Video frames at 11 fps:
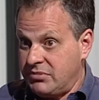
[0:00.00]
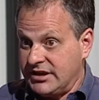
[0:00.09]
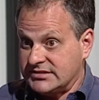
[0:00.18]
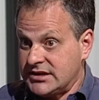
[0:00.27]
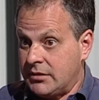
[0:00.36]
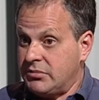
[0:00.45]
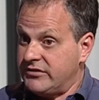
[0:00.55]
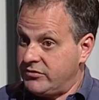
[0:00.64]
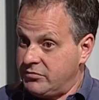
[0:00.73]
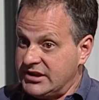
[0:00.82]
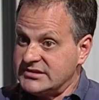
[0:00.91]
pinks up. And if
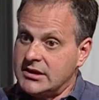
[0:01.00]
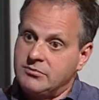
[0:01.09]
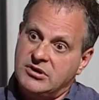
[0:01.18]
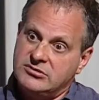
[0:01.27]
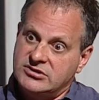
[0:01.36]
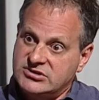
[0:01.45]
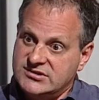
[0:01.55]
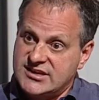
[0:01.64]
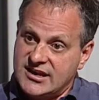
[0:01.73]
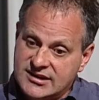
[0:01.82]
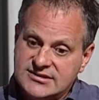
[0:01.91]
it pinks up under 2
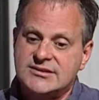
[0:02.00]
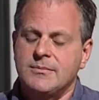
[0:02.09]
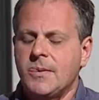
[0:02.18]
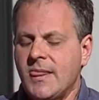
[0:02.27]
seconds,